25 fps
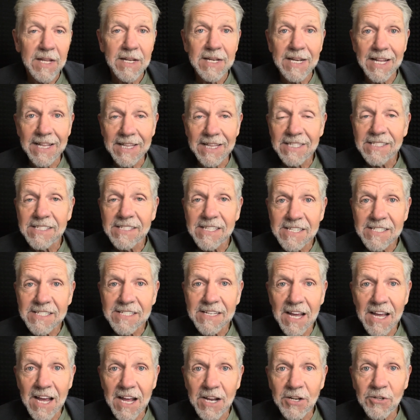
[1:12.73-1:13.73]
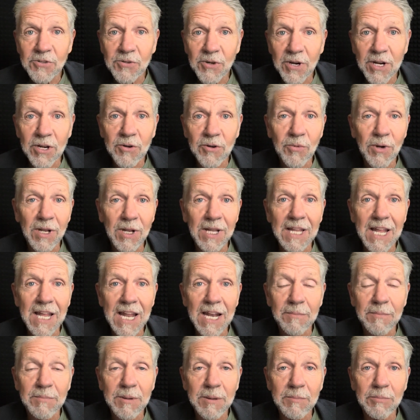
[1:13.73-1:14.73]
Now, this is contrary to what a
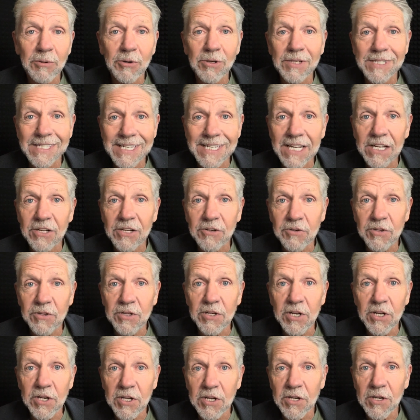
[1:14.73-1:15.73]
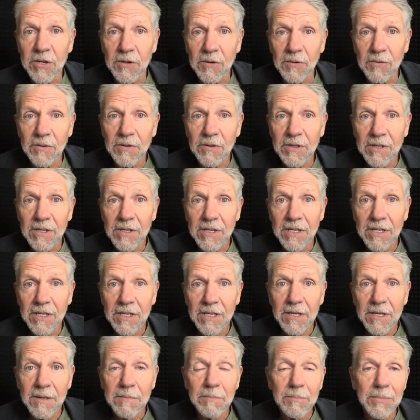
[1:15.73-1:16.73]
lot of people are telling you to do,
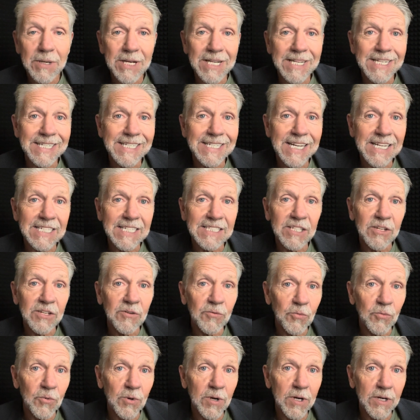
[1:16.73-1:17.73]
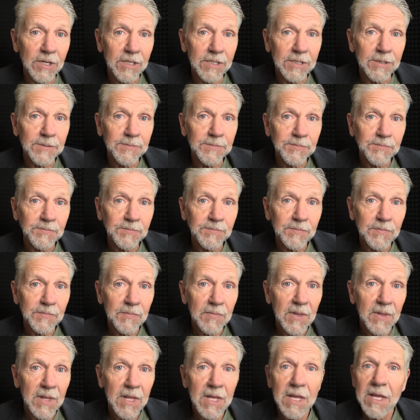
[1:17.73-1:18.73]
but it doesn't work.
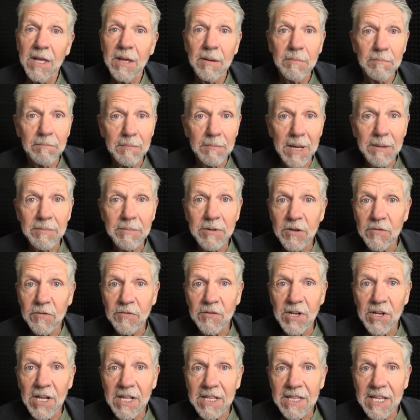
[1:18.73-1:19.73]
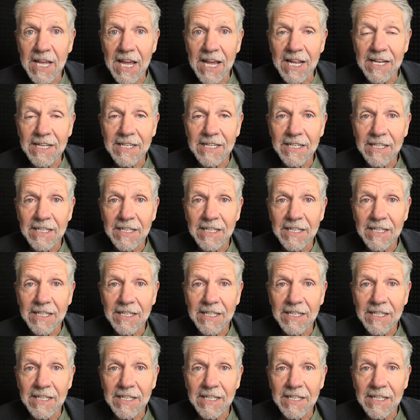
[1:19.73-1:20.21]
Maybe you've done that.